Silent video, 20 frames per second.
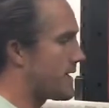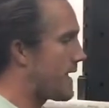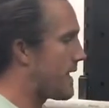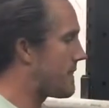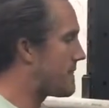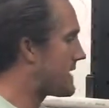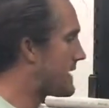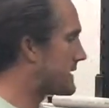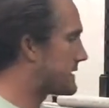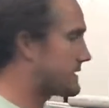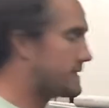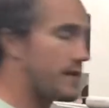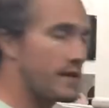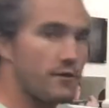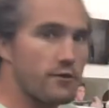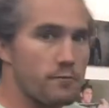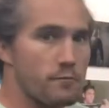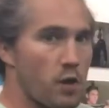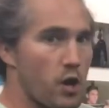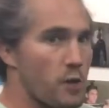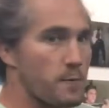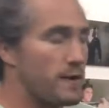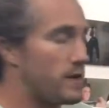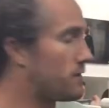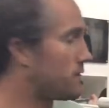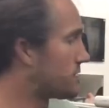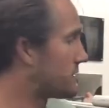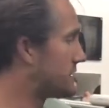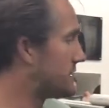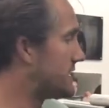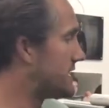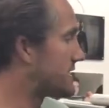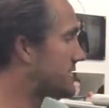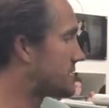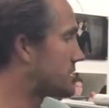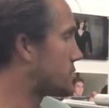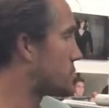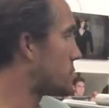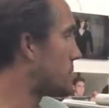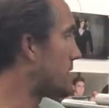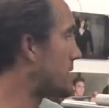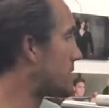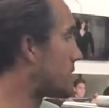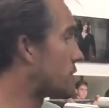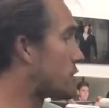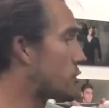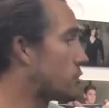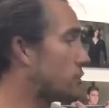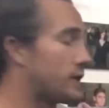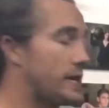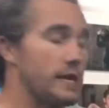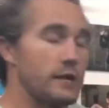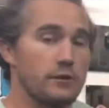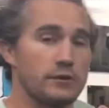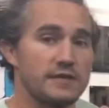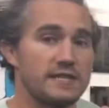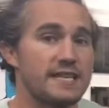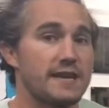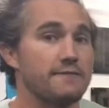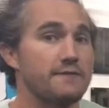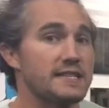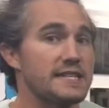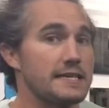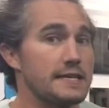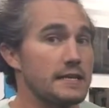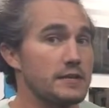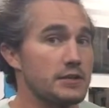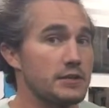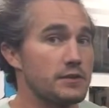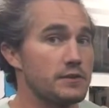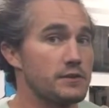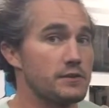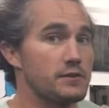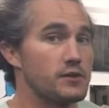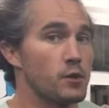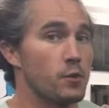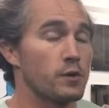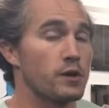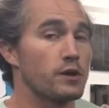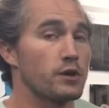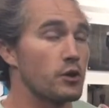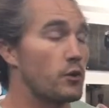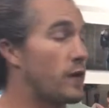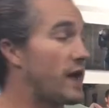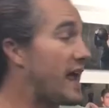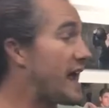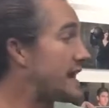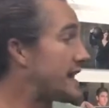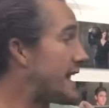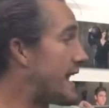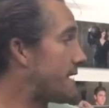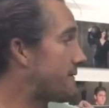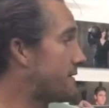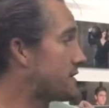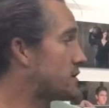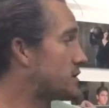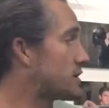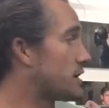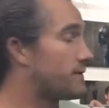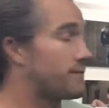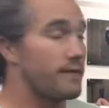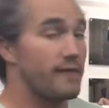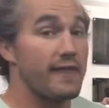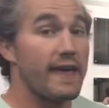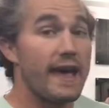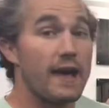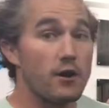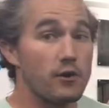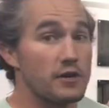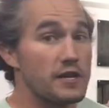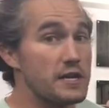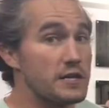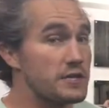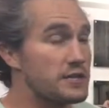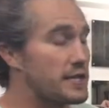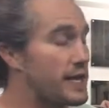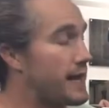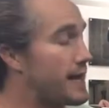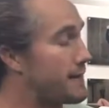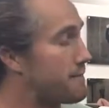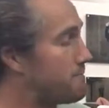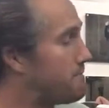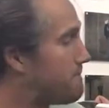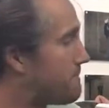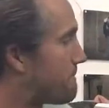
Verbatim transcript: And then standard barbells, the distance between the knurling here is 17 inches. So we're gonna go eight and a half inches off of that on each side.